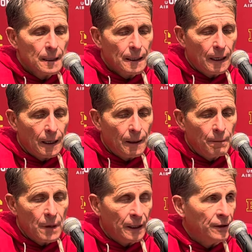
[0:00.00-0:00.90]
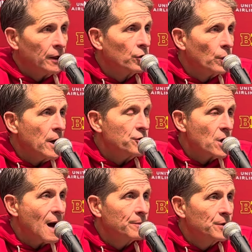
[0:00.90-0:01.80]
And he did a great
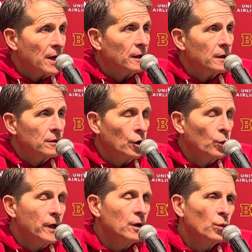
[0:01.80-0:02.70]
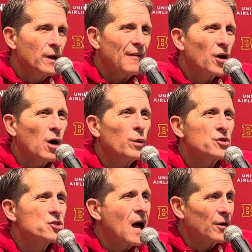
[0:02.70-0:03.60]
job taking it. You know, I thought we
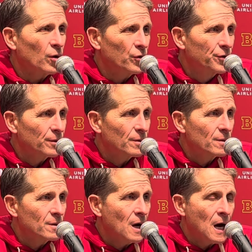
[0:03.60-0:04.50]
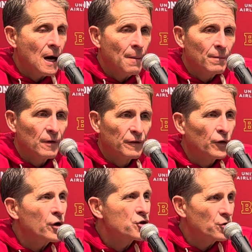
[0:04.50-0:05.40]
settled
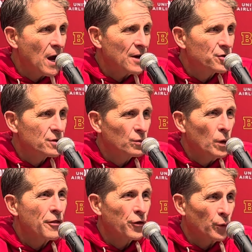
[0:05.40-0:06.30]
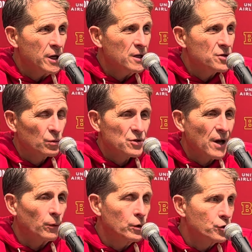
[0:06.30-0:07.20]
for a stretch with 3s. It was
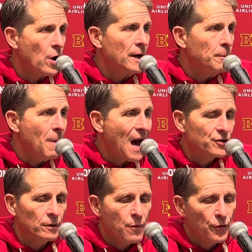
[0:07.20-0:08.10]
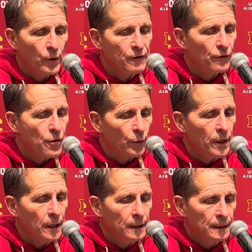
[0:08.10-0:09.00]
like we were trying to match them 3 for
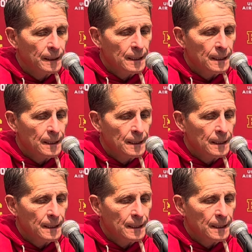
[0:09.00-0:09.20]
3,